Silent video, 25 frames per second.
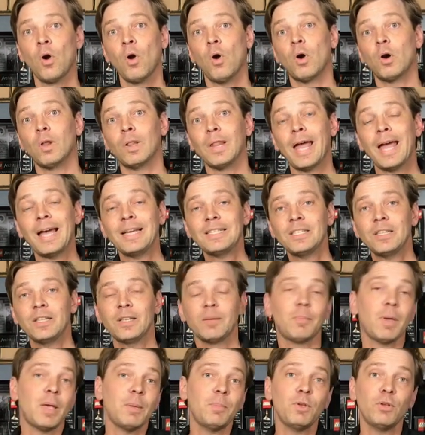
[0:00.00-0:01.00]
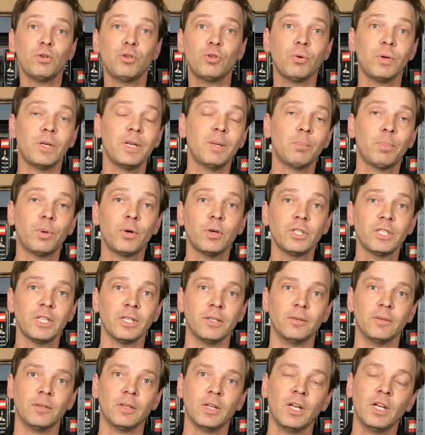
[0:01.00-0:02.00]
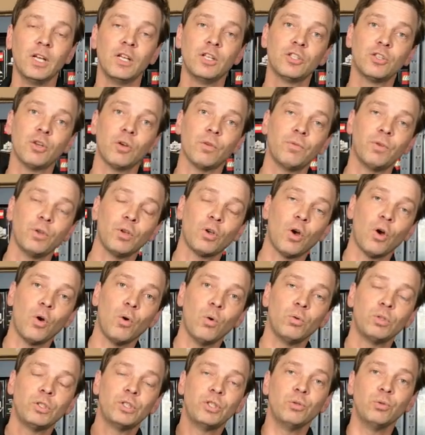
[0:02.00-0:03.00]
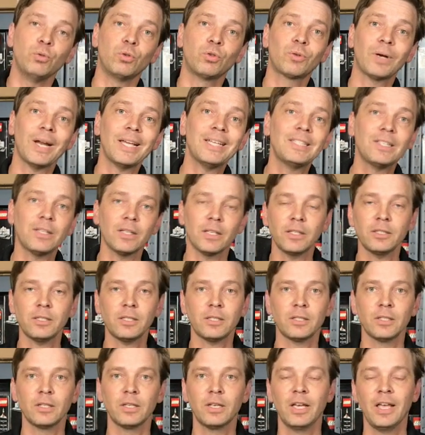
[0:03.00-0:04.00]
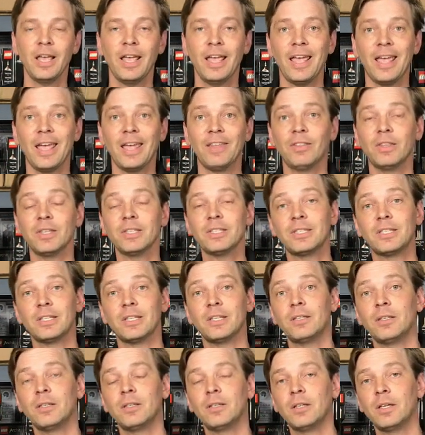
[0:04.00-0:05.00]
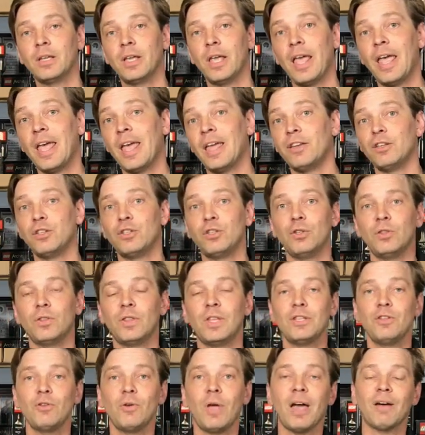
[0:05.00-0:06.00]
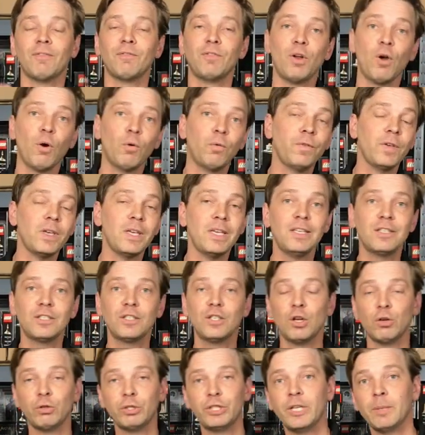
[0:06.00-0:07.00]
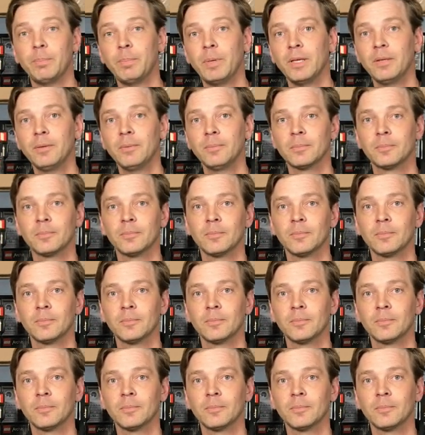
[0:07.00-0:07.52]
Or lastly, maybe you do it in person. So if you go to Craigslist and list it, and then you have no fees, no shipping,